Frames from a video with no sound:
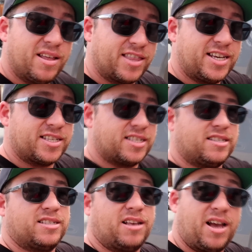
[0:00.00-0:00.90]

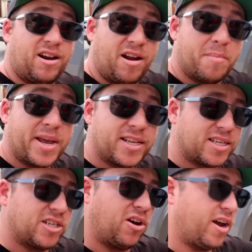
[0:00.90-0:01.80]
These are
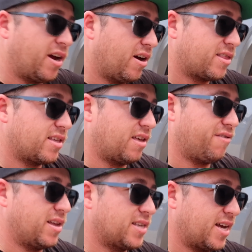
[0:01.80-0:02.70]
amazing tyre. I think they're
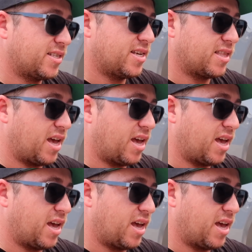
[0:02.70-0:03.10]
fantastic.